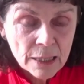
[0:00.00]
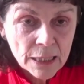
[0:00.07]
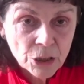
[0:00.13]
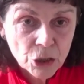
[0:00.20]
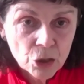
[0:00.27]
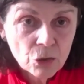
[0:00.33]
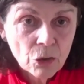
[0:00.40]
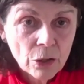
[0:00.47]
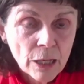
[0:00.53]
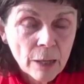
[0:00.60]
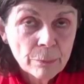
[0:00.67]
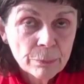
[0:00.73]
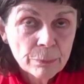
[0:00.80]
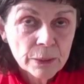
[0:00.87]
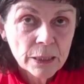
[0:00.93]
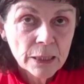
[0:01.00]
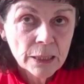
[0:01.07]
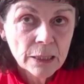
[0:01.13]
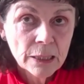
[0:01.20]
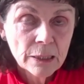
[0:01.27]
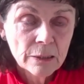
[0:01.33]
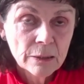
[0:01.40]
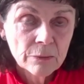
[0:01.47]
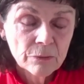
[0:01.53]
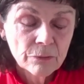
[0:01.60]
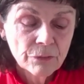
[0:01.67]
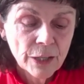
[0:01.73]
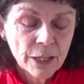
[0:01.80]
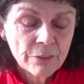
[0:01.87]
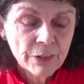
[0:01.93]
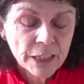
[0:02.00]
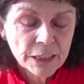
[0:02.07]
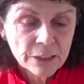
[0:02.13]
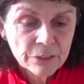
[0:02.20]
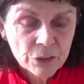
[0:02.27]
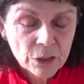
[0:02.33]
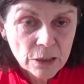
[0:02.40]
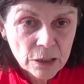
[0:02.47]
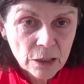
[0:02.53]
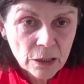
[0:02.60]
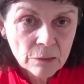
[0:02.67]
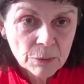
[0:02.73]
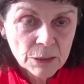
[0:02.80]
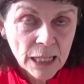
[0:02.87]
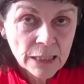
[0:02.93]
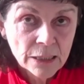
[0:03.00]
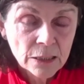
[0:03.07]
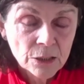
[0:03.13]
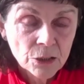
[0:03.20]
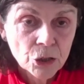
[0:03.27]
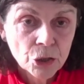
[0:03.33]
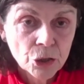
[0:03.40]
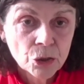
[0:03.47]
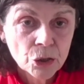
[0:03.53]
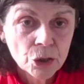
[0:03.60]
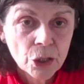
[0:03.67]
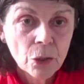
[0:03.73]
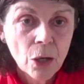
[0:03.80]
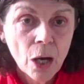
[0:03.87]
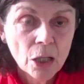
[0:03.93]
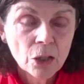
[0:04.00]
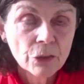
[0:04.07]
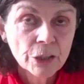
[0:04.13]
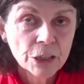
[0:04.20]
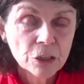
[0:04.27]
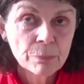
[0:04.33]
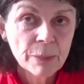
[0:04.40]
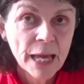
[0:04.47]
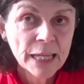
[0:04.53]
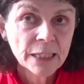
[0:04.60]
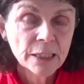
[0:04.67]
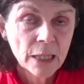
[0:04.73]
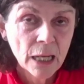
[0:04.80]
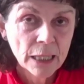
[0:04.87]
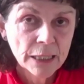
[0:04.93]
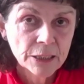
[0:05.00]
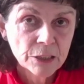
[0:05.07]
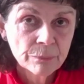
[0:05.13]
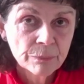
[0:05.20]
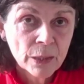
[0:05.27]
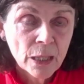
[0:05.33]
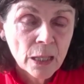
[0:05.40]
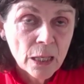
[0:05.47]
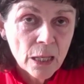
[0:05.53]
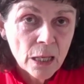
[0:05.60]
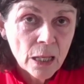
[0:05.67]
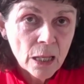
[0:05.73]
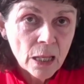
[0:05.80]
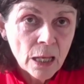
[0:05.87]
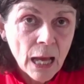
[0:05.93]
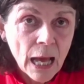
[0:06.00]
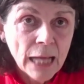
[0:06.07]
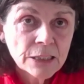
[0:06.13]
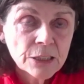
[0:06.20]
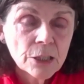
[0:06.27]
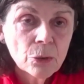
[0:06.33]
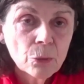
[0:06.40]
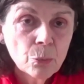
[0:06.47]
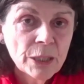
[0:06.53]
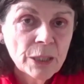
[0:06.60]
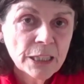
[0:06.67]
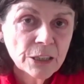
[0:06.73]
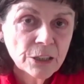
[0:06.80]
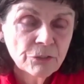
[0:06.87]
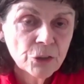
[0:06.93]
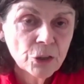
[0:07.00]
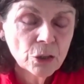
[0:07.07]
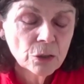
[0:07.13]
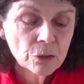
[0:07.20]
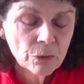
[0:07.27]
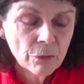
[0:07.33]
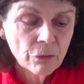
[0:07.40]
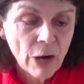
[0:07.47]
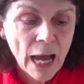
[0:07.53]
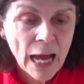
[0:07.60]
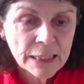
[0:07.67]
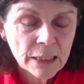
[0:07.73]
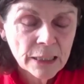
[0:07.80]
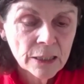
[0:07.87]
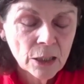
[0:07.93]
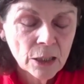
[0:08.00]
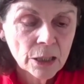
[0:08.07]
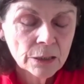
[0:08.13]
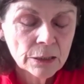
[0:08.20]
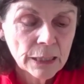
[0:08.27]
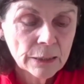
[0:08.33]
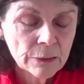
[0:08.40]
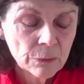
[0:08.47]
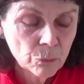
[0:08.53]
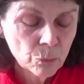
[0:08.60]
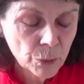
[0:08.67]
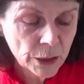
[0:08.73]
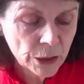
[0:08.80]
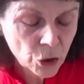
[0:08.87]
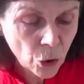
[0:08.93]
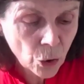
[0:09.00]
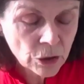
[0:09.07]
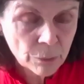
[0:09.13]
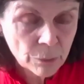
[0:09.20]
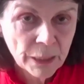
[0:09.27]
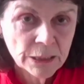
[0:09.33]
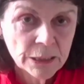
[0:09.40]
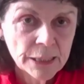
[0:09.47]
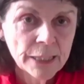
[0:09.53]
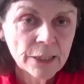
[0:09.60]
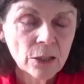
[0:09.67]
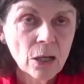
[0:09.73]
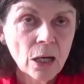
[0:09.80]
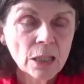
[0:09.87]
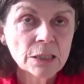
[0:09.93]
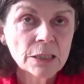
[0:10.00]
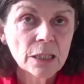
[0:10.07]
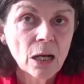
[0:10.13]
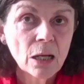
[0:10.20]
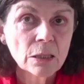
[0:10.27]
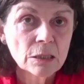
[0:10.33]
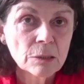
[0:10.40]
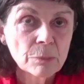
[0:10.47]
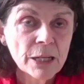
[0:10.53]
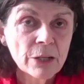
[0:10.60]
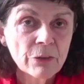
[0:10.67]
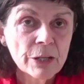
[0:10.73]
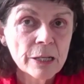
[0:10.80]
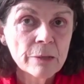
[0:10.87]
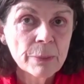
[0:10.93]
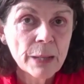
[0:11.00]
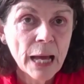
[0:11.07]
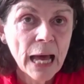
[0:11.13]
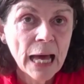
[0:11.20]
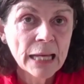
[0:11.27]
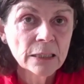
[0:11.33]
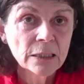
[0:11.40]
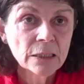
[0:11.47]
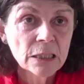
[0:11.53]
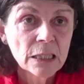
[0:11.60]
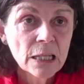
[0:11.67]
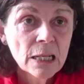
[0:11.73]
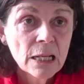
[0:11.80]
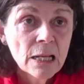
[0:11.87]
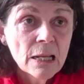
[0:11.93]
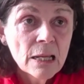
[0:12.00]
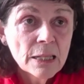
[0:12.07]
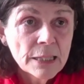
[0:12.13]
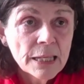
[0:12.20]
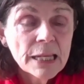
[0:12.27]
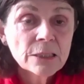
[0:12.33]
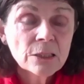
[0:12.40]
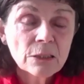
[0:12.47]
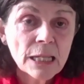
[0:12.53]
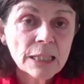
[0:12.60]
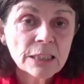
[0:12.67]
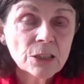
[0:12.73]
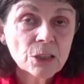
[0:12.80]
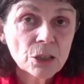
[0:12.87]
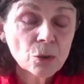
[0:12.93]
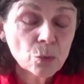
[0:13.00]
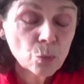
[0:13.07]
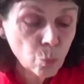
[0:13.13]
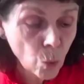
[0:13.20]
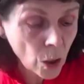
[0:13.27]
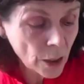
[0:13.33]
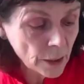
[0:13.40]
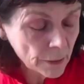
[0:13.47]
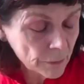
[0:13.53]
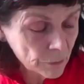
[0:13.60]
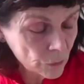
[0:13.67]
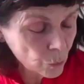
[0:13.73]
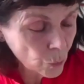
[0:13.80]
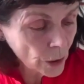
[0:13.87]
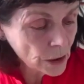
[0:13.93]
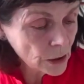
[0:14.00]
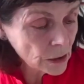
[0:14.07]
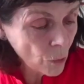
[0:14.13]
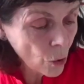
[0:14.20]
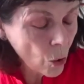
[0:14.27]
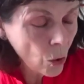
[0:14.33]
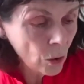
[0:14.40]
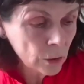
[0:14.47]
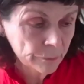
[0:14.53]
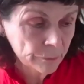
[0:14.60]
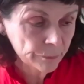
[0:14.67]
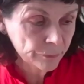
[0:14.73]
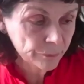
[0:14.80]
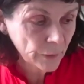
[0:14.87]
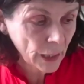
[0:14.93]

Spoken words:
that she'd grown up in very, very difficult circumstances and she used to go hungry to bed at night. And so we interviewed Radha, we talked about Diego Garcia on Spare Rib. And yeah, so that's just one small